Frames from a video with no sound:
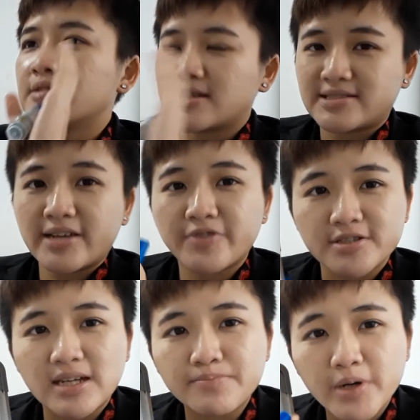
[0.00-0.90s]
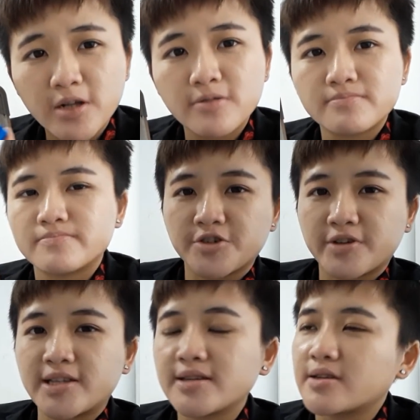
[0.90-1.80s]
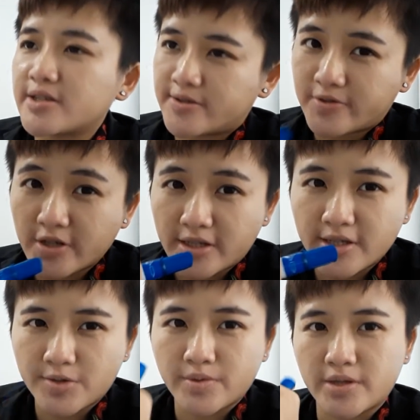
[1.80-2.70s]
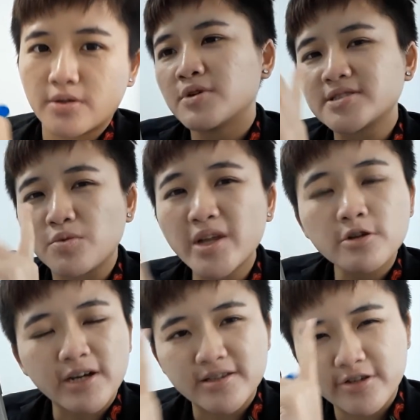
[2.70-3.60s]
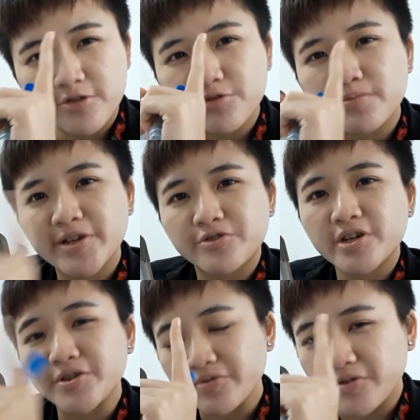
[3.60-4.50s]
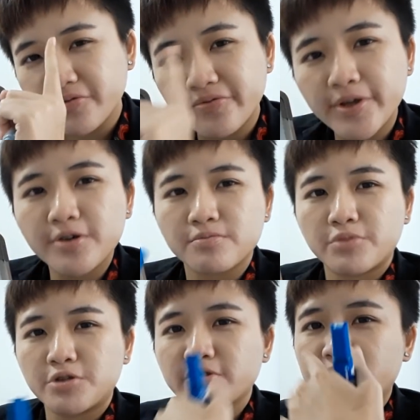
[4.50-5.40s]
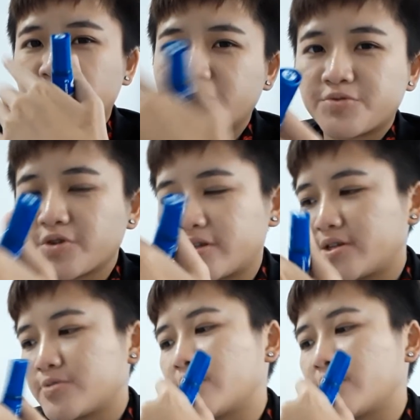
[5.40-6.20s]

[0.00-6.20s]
Let's say for example, you're trading H4 and H1. What's the one criteria you want to make sure is fulfilled when you look at H4 and